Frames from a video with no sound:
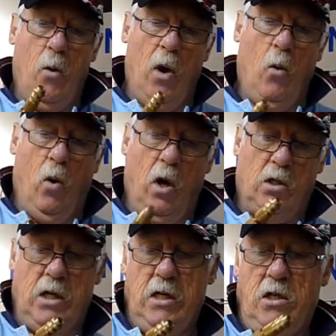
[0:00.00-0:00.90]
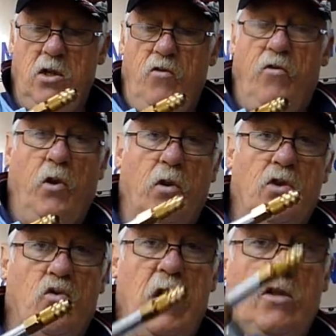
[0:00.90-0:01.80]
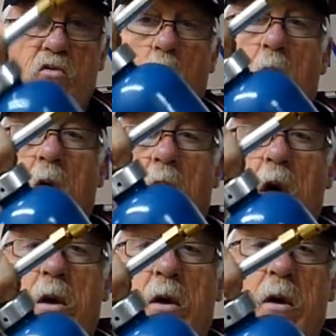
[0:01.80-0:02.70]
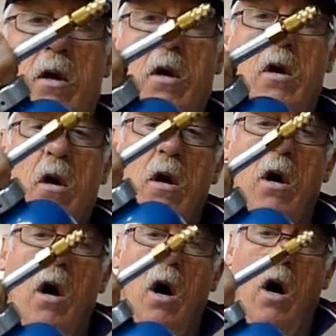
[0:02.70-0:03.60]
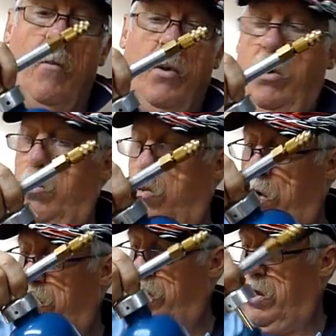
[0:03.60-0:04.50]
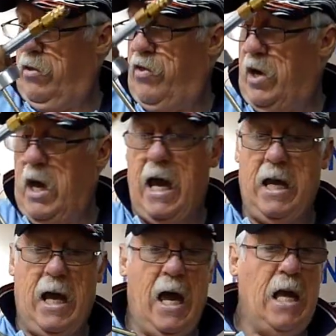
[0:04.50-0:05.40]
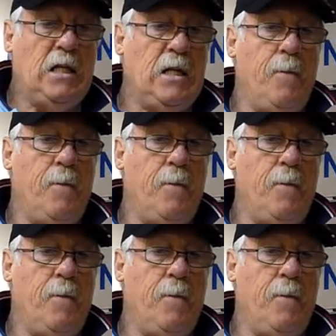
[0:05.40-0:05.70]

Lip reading: it works is you fill this reservoir up with the NAS,